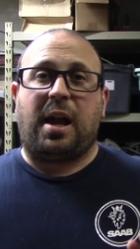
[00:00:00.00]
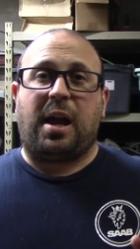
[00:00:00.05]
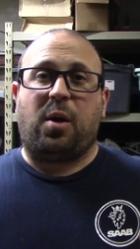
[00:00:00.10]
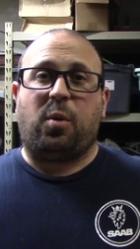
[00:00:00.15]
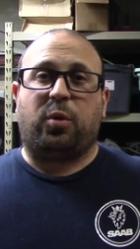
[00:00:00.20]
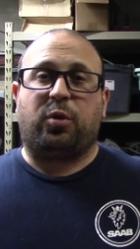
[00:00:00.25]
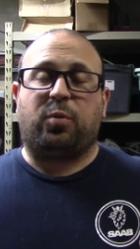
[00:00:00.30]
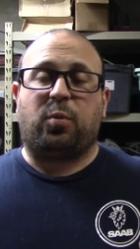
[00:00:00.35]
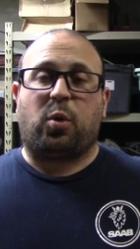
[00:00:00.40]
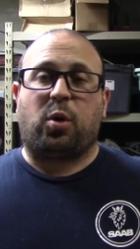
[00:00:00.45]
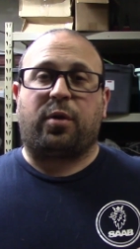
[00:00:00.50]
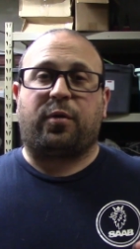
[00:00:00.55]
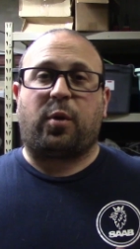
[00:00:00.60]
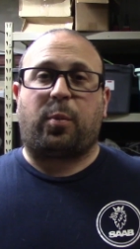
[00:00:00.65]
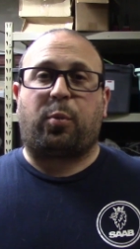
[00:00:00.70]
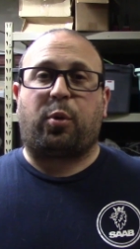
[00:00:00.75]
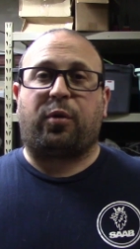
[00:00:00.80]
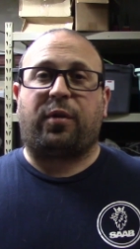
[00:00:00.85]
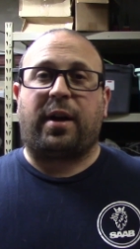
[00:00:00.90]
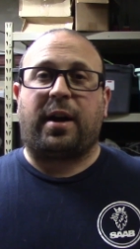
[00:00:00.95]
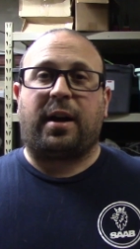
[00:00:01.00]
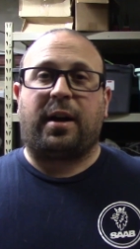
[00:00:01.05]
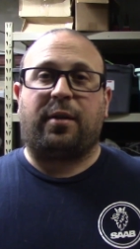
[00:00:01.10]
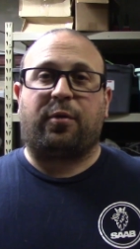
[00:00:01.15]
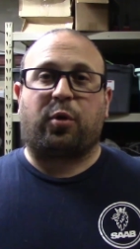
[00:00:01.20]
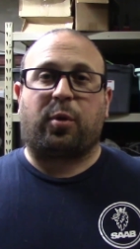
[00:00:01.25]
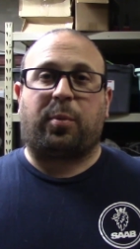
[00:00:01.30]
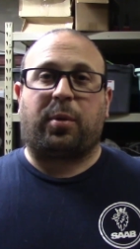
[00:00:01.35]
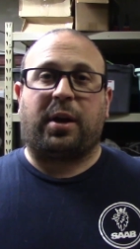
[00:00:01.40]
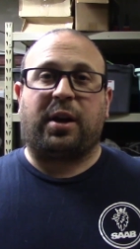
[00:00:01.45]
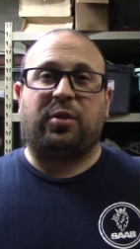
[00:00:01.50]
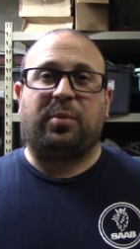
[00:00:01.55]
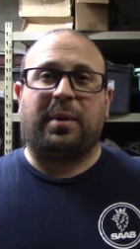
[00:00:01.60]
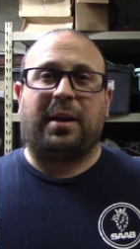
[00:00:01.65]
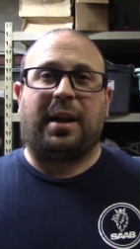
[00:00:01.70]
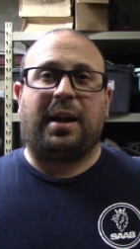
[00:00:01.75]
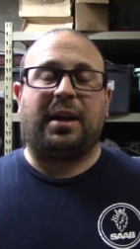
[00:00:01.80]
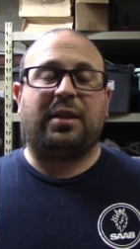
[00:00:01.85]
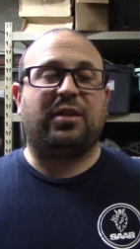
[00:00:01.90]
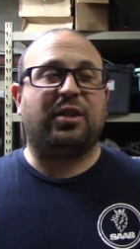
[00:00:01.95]
It was more of a preventative
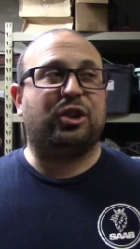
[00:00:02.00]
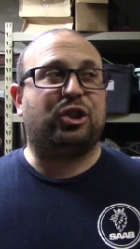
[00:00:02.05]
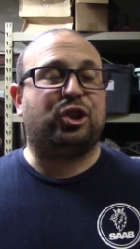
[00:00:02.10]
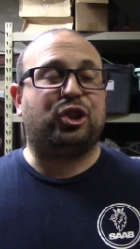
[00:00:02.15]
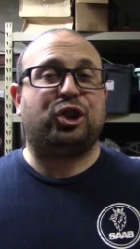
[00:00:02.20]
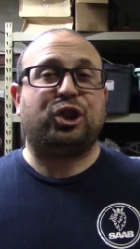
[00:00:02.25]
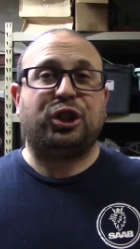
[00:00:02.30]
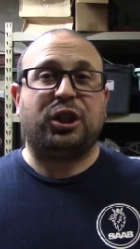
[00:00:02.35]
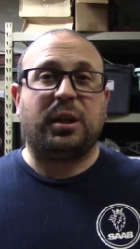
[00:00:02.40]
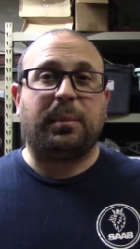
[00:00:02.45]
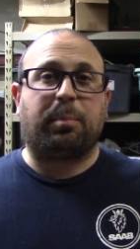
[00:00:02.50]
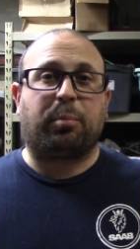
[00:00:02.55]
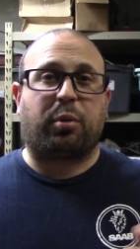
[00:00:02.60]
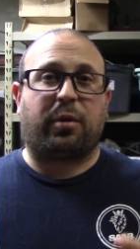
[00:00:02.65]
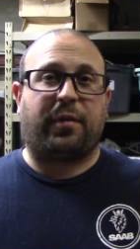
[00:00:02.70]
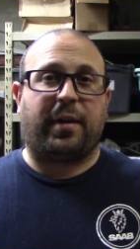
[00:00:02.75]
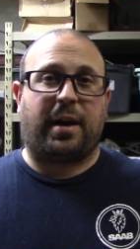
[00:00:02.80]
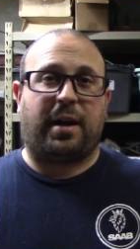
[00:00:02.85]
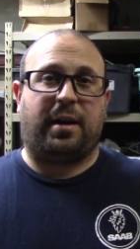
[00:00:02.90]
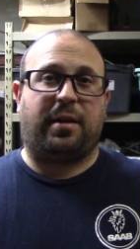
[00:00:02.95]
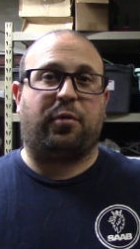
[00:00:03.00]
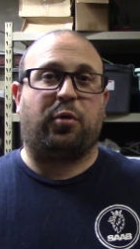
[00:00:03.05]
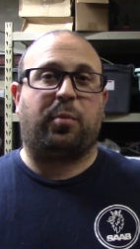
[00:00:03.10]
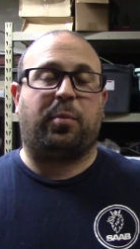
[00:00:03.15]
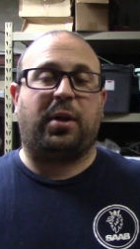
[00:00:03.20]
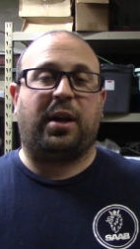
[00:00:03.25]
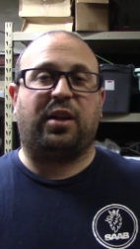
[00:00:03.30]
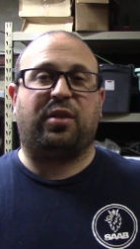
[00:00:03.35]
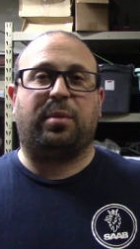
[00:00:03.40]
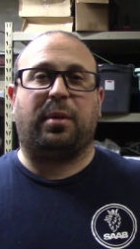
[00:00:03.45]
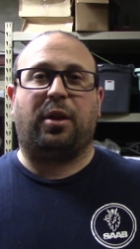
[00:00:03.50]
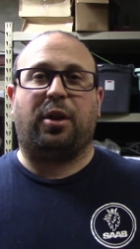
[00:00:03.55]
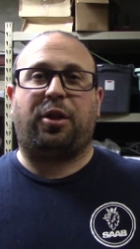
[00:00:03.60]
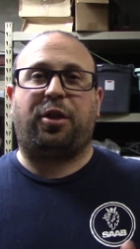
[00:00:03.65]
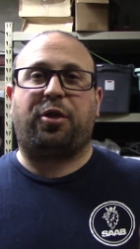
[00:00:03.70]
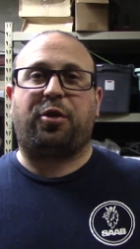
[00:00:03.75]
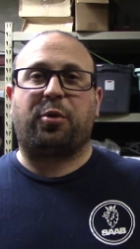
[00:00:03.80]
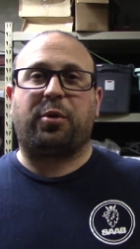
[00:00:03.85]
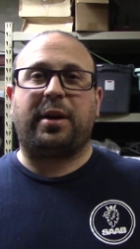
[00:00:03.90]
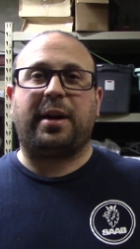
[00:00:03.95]
replacement, and it's a cheap preventative replacement,
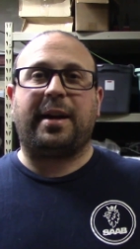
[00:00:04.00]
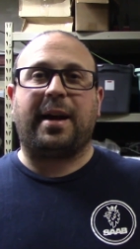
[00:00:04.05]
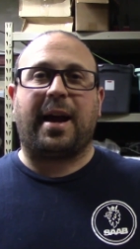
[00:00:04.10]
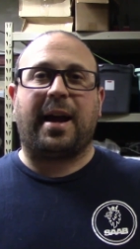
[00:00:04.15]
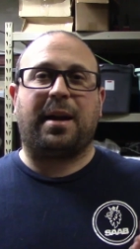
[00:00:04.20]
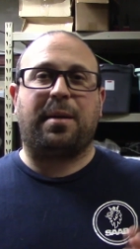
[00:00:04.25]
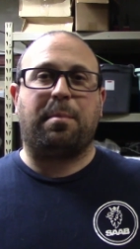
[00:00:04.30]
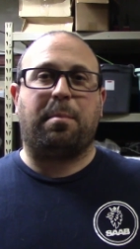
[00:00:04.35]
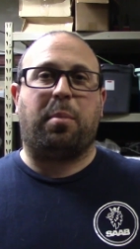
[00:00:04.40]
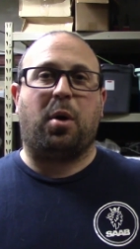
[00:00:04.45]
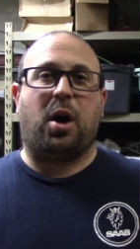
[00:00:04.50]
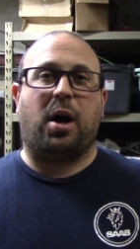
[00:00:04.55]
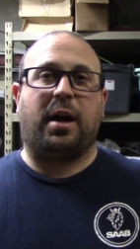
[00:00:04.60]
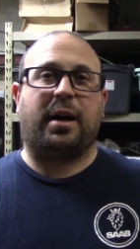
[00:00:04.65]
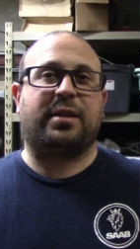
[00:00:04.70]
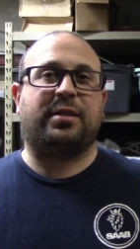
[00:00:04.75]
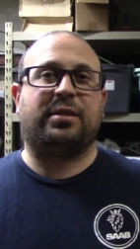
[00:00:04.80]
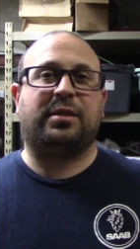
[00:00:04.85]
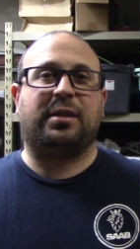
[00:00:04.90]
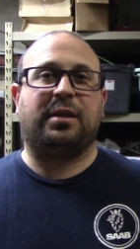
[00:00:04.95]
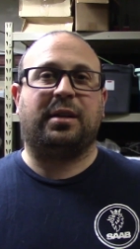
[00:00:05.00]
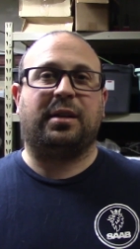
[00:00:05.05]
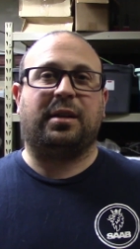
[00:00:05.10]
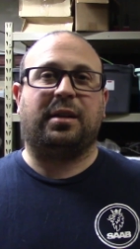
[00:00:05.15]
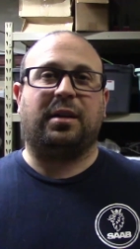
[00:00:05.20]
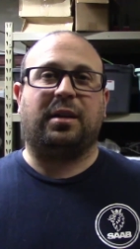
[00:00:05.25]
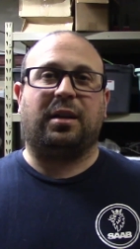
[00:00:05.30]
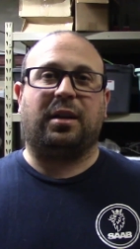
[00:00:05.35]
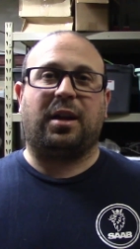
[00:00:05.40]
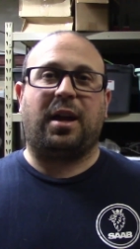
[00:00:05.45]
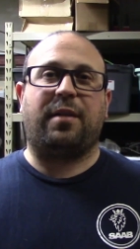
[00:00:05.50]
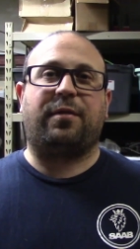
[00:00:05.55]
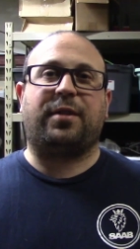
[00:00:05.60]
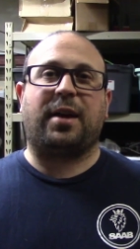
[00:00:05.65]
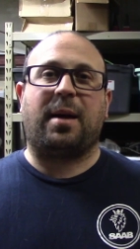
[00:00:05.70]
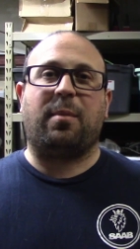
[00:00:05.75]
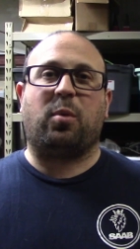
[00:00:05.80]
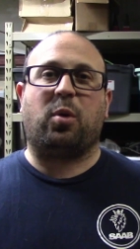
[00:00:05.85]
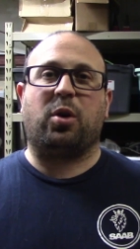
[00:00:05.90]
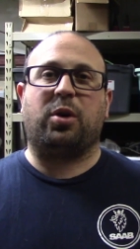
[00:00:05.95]
39 bucks,
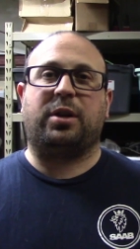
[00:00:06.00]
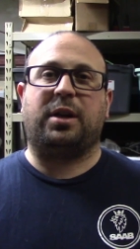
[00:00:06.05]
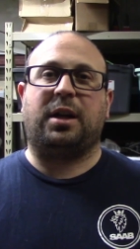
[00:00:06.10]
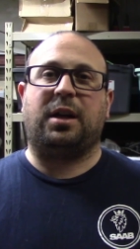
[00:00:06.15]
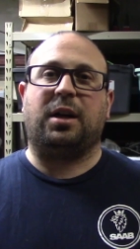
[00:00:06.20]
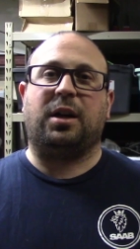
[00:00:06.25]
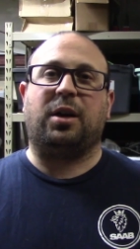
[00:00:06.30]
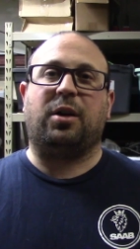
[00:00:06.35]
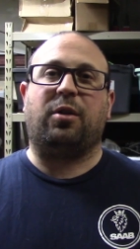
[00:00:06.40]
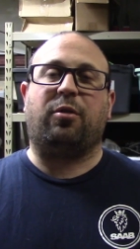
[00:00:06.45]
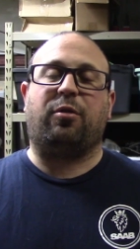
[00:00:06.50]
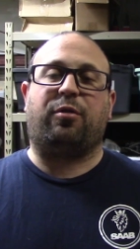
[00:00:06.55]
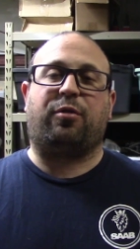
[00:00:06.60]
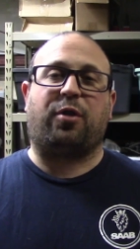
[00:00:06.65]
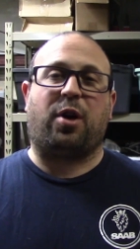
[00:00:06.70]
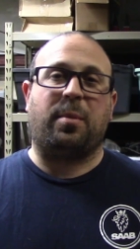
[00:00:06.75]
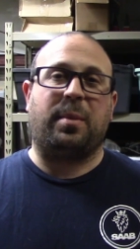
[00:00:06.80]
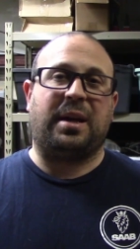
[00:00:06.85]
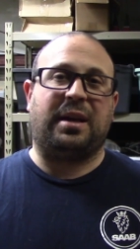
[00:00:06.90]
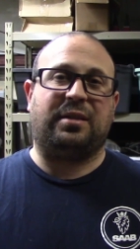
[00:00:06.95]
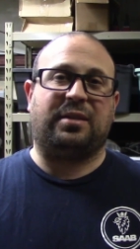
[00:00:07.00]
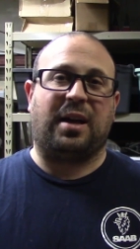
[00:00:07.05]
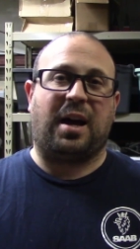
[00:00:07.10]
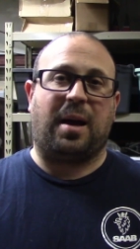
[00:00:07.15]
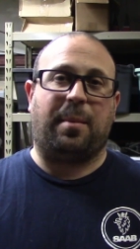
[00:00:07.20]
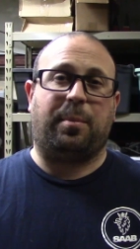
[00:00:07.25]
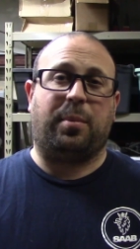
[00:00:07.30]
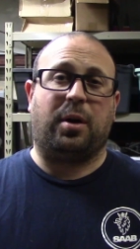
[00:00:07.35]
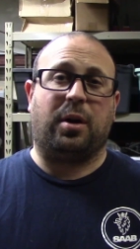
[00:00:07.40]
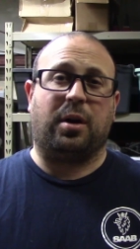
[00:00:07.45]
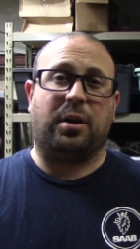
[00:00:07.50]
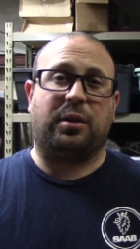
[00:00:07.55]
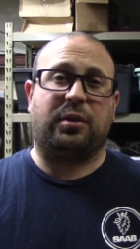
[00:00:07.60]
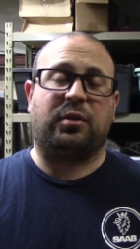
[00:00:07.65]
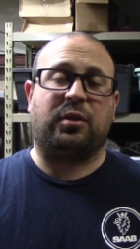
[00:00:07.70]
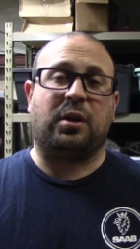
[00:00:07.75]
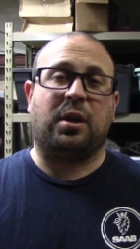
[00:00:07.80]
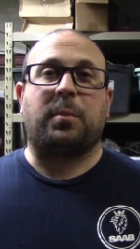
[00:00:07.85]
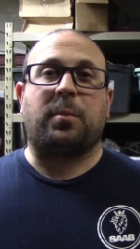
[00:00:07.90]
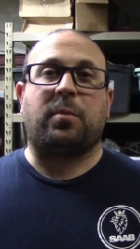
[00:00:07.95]
lifetime warranted from eSaabParts.